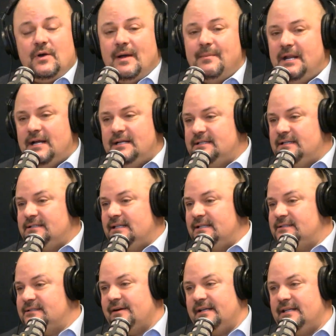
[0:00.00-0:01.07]
No, I mean,
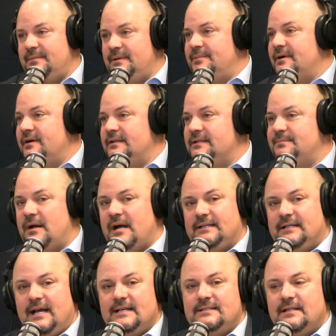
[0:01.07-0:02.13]
it's great to be part of this
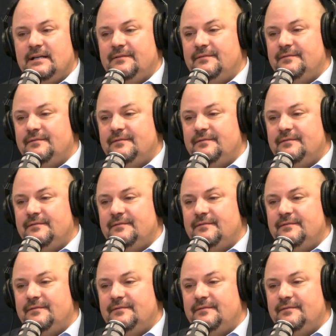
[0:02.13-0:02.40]
podcast.